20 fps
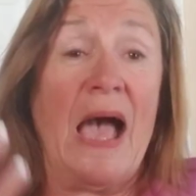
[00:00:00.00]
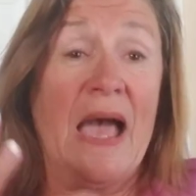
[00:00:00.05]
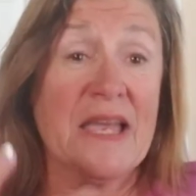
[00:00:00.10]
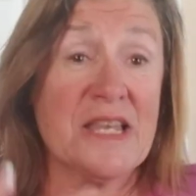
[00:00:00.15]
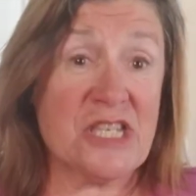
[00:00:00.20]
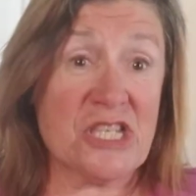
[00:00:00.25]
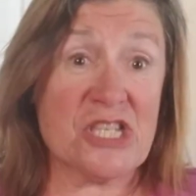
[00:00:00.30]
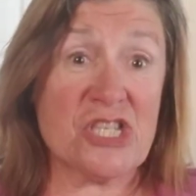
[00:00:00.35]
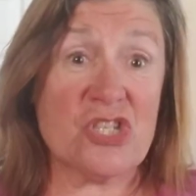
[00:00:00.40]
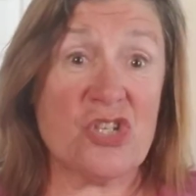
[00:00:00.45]
I
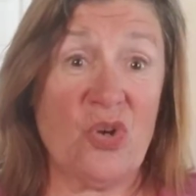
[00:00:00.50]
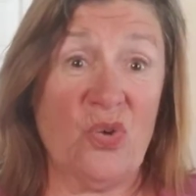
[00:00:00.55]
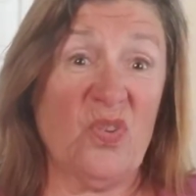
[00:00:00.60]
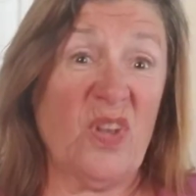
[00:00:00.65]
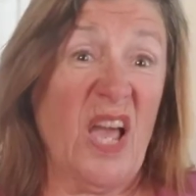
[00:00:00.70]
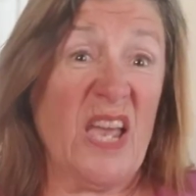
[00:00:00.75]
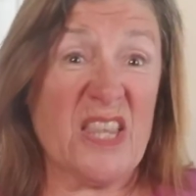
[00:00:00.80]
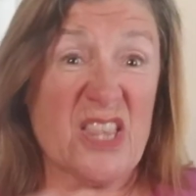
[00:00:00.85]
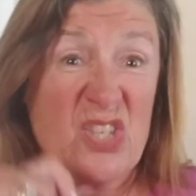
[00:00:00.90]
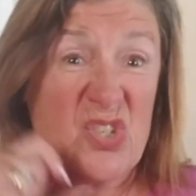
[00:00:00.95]
just don't
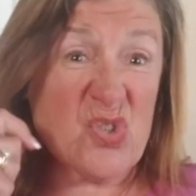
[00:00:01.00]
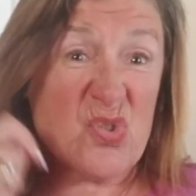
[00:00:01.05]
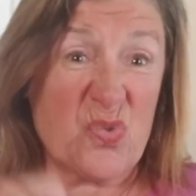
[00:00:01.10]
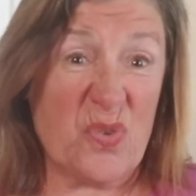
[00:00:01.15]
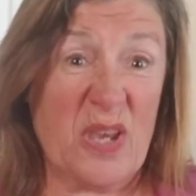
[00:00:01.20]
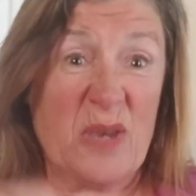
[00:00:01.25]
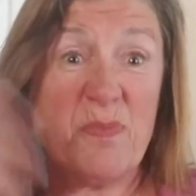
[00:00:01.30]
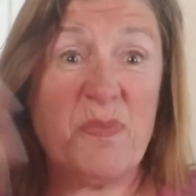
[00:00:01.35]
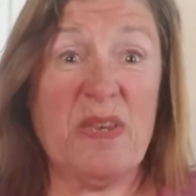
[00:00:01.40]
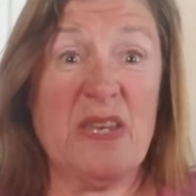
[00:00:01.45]
like the
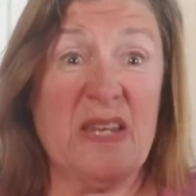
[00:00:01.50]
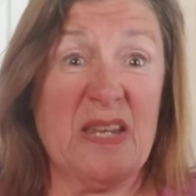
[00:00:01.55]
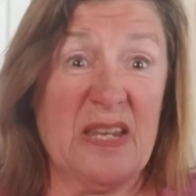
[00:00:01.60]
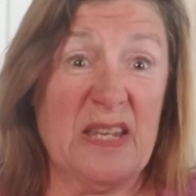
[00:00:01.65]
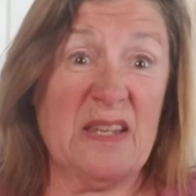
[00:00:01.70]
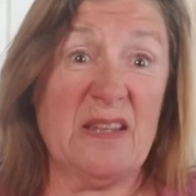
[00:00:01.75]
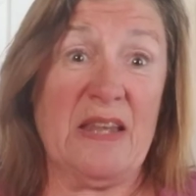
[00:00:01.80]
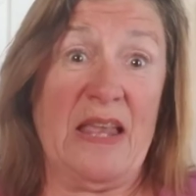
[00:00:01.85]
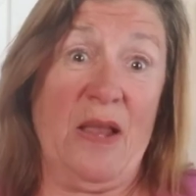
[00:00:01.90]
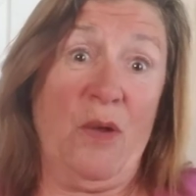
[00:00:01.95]
scraping
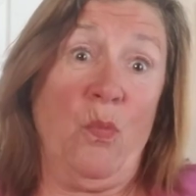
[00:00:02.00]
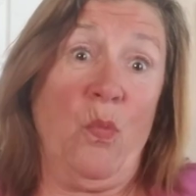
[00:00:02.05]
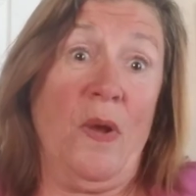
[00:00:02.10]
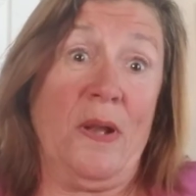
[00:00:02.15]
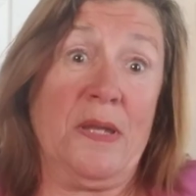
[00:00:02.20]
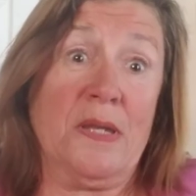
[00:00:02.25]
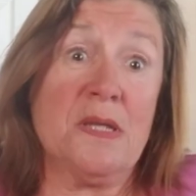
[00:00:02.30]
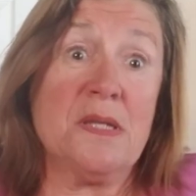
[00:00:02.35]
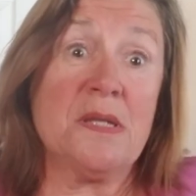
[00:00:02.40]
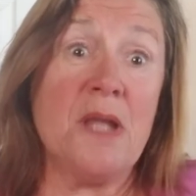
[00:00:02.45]
and, and
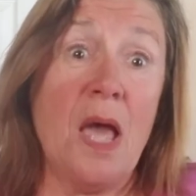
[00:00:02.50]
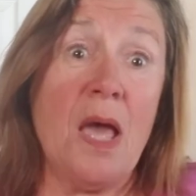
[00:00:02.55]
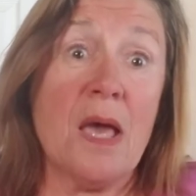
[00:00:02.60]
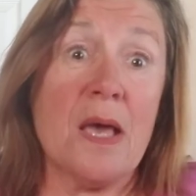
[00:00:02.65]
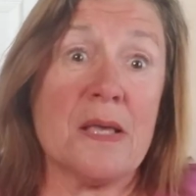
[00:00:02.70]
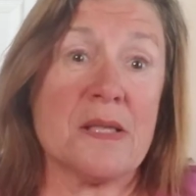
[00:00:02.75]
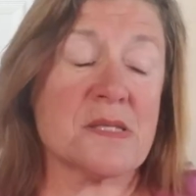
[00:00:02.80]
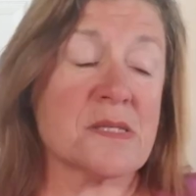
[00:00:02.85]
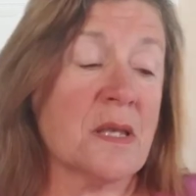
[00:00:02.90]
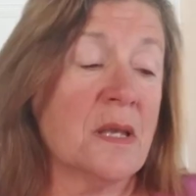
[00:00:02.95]
what he
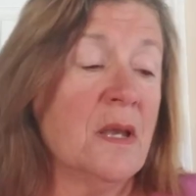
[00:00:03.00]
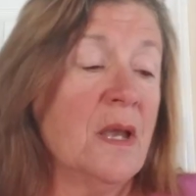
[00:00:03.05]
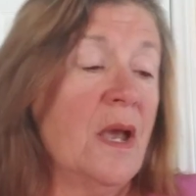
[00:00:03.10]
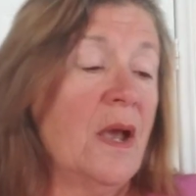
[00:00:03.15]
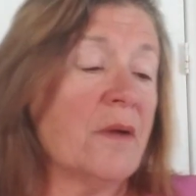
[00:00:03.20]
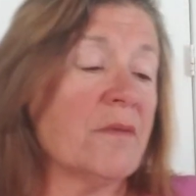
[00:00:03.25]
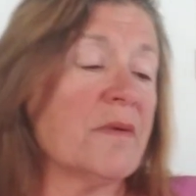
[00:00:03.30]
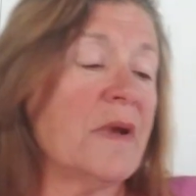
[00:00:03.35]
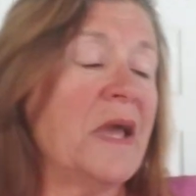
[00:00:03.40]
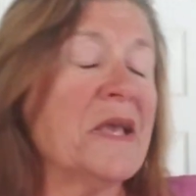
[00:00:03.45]
does,
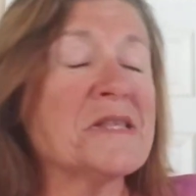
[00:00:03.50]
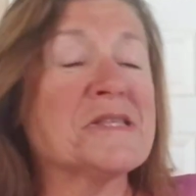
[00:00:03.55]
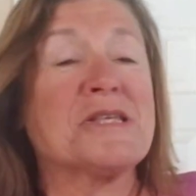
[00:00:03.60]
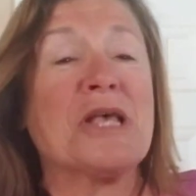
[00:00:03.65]
right?